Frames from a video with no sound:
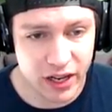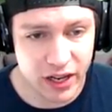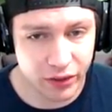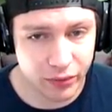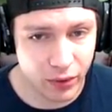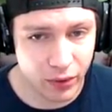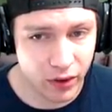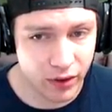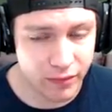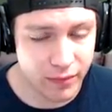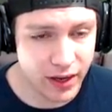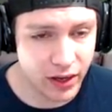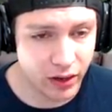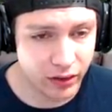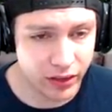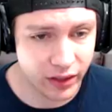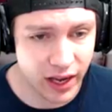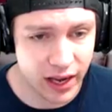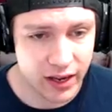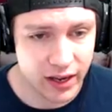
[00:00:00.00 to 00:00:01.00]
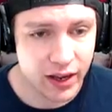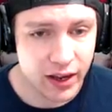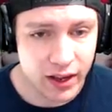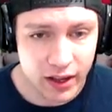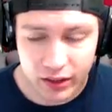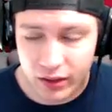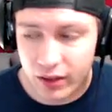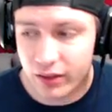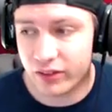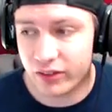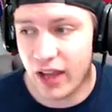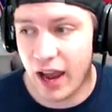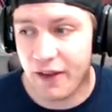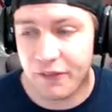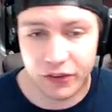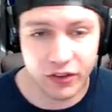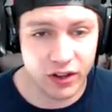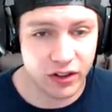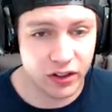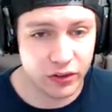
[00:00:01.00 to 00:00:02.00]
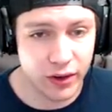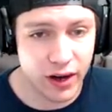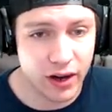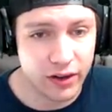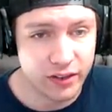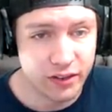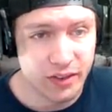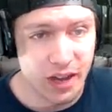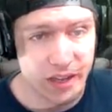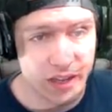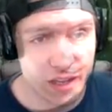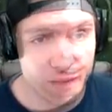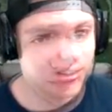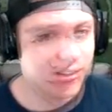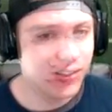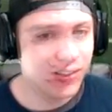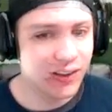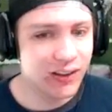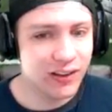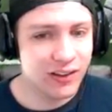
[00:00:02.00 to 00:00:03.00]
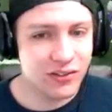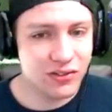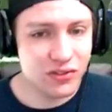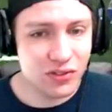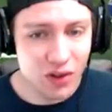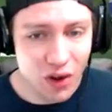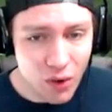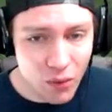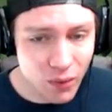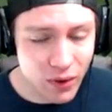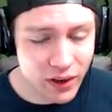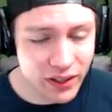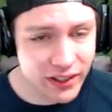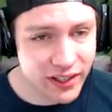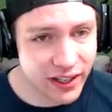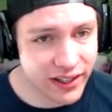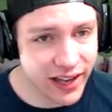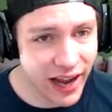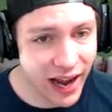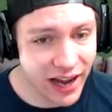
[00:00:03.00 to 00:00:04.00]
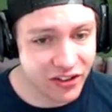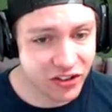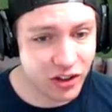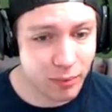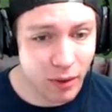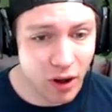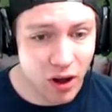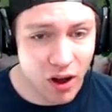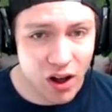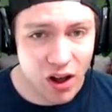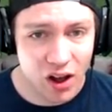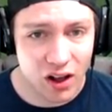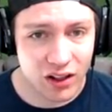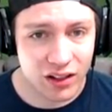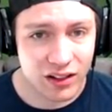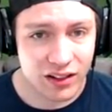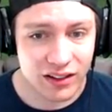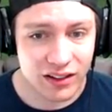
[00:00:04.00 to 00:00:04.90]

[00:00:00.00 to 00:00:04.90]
throw I've made all day. Look, Stafford's on the ground. He's not getting protection. No one can catch the ball.